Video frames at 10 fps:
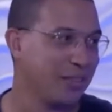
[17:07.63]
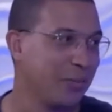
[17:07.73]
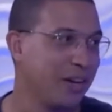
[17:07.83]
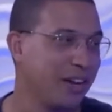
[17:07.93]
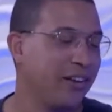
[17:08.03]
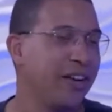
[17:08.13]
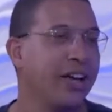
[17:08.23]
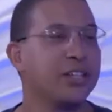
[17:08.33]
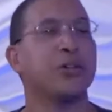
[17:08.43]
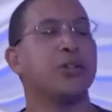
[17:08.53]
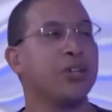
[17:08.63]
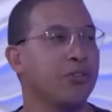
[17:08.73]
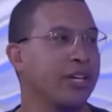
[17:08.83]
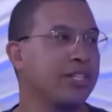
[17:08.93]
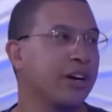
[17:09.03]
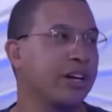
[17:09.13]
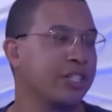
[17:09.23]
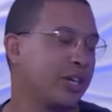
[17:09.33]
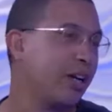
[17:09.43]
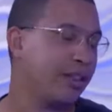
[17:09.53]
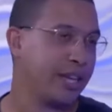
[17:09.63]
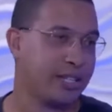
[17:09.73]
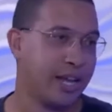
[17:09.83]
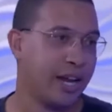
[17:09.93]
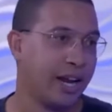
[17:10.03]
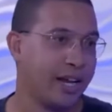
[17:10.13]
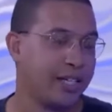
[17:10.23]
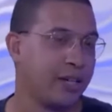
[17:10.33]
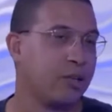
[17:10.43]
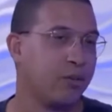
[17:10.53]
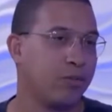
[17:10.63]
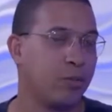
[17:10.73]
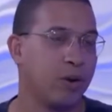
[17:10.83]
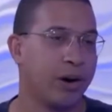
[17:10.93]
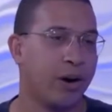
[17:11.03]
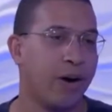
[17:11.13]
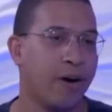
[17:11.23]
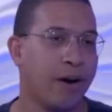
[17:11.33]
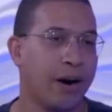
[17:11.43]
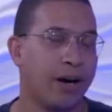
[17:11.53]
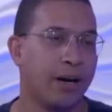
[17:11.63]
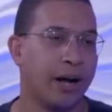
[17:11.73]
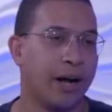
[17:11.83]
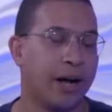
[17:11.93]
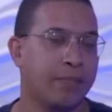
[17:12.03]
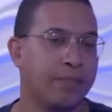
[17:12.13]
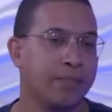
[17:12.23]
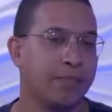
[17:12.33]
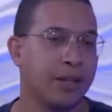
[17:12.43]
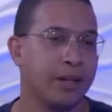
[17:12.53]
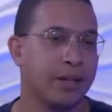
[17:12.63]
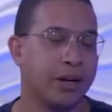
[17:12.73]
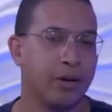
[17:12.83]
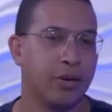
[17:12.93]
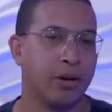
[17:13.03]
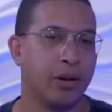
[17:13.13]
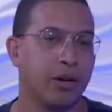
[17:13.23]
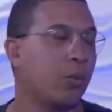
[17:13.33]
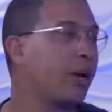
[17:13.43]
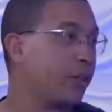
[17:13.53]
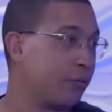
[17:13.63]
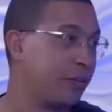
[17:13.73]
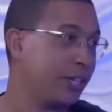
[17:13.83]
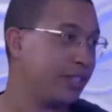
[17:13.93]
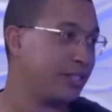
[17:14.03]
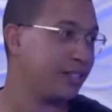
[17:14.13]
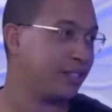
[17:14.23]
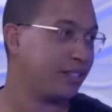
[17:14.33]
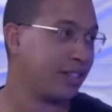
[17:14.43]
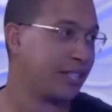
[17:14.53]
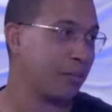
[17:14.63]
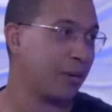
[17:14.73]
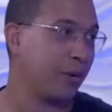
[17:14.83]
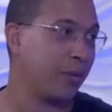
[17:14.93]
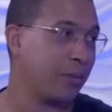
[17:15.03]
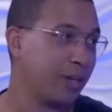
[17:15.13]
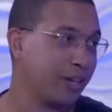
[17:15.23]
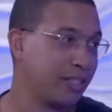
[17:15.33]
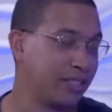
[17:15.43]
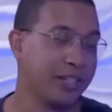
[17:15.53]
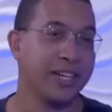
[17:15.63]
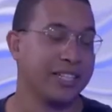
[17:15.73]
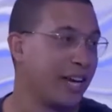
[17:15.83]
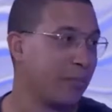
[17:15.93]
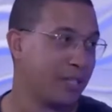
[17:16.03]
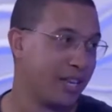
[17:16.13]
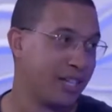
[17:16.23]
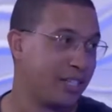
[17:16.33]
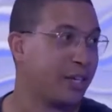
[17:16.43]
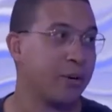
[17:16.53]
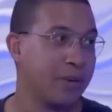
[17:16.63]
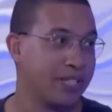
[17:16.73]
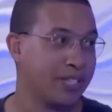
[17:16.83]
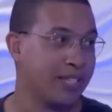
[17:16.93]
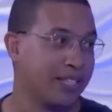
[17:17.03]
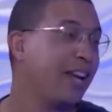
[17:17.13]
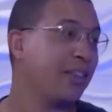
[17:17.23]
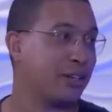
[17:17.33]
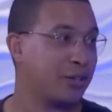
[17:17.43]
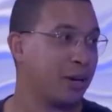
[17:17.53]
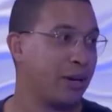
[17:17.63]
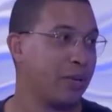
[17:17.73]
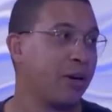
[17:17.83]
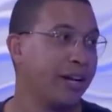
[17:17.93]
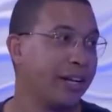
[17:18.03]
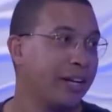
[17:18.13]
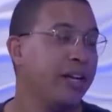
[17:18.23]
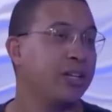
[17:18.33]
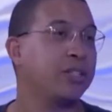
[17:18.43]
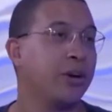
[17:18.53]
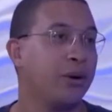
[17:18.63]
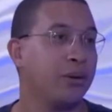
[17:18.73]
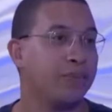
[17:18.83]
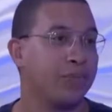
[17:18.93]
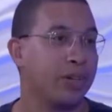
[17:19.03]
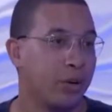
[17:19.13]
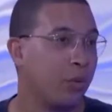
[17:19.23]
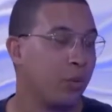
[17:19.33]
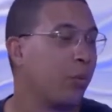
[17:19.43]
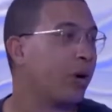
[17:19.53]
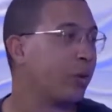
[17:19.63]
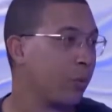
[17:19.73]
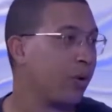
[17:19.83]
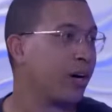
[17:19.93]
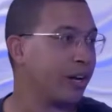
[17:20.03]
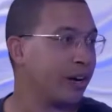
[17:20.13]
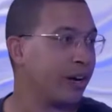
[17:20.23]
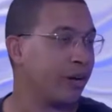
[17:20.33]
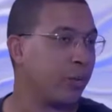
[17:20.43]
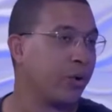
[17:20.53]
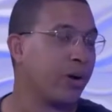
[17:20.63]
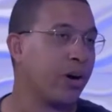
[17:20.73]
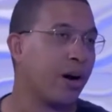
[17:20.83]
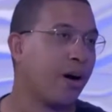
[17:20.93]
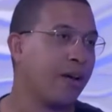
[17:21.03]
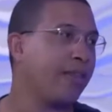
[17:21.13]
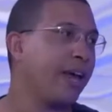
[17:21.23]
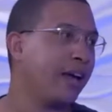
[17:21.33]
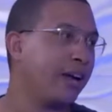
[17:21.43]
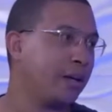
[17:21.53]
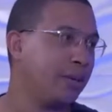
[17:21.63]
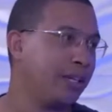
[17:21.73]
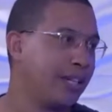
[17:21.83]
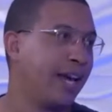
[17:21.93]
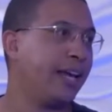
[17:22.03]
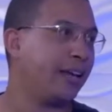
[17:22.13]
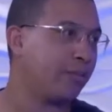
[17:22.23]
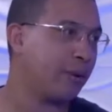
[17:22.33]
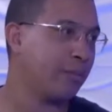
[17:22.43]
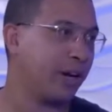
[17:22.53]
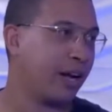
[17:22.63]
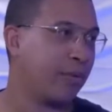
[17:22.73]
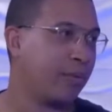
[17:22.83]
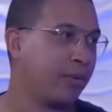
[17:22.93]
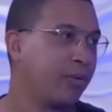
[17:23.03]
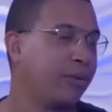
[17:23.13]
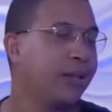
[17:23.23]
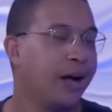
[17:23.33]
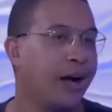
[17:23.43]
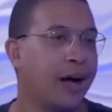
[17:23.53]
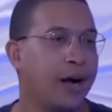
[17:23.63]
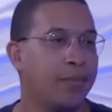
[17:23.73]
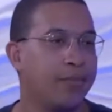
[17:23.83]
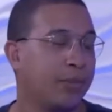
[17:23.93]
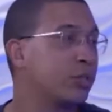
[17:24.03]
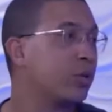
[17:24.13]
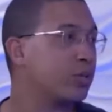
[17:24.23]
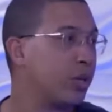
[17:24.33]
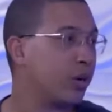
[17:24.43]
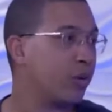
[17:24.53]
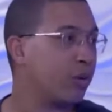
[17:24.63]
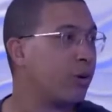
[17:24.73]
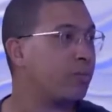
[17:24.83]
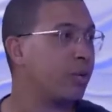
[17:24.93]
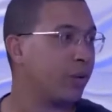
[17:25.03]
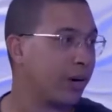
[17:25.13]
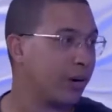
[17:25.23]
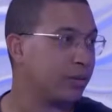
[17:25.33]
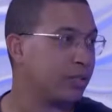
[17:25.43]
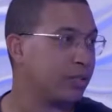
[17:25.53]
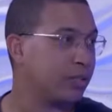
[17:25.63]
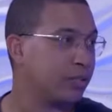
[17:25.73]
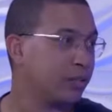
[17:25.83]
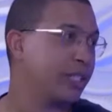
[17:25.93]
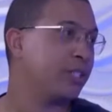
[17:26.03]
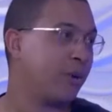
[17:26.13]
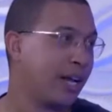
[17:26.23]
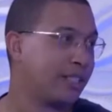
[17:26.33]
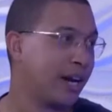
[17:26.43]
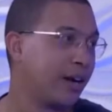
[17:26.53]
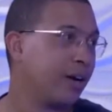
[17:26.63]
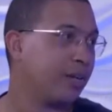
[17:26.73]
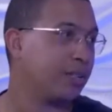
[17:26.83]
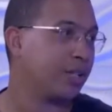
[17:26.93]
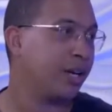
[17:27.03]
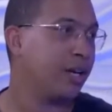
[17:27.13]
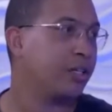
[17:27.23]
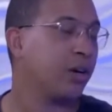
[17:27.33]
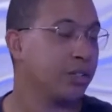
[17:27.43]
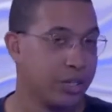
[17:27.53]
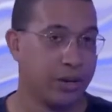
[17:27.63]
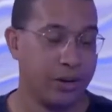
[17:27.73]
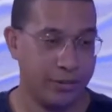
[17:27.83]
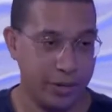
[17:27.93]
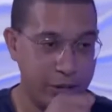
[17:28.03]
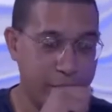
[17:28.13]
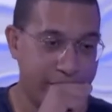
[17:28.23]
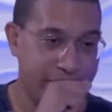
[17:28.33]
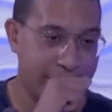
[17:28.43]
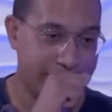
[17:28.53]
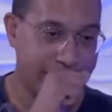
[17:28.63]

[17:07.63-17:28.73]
Out the window. So do your research. Things that I like to look for are, you know, what are their fees? That's a big one, because they're going to take a percentage. They're a business. They're trying to make money. So where are they going to be taking from your capital? There's also crypto accounts or digital asset accounts. So if you're doing things